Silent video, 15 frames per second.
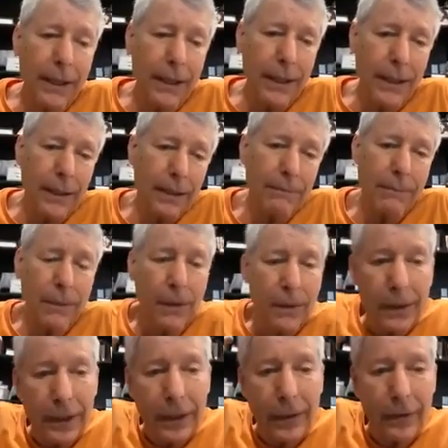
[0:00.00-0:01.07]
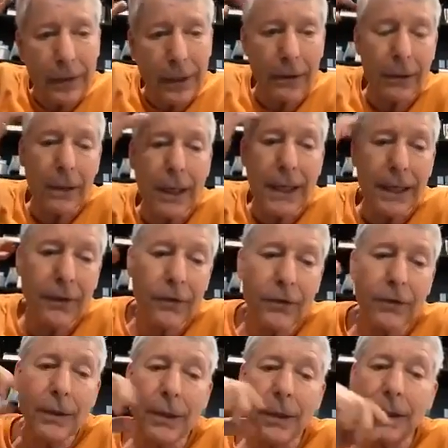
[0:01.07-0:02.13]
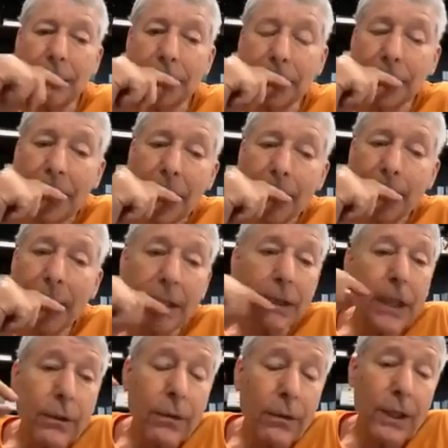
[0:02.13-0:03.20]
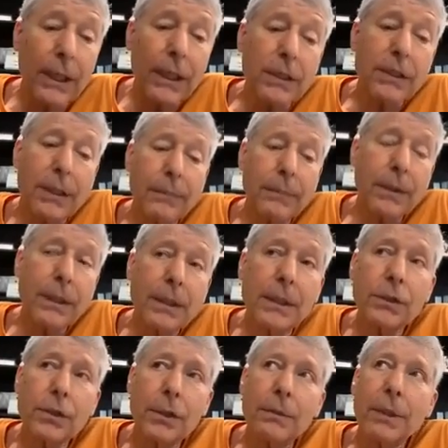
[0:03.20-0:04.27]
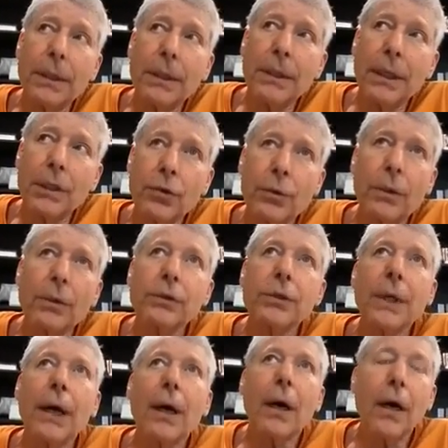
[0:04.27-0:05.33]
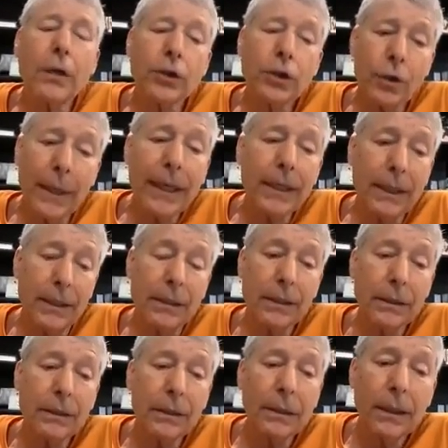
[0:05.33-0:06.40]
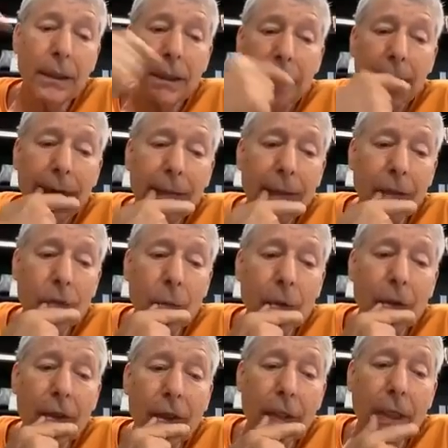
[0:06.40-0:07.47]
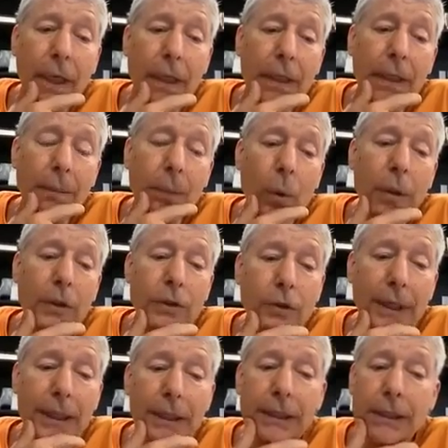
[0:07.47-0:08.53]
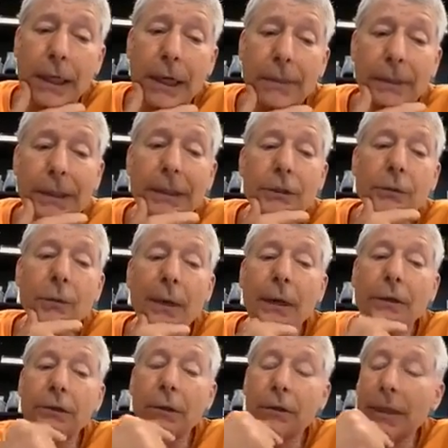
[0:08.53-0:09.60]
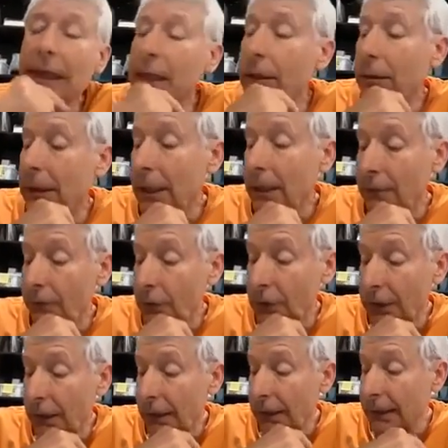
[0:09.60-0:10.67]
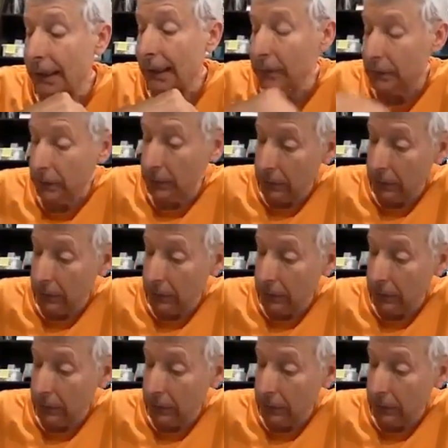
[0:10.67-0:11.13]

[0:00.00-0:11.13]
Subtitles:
on Healthcare Alliance, because I do think it's something that should be integral to our training. It's really an important training topic as well. So thank you again for sharing that.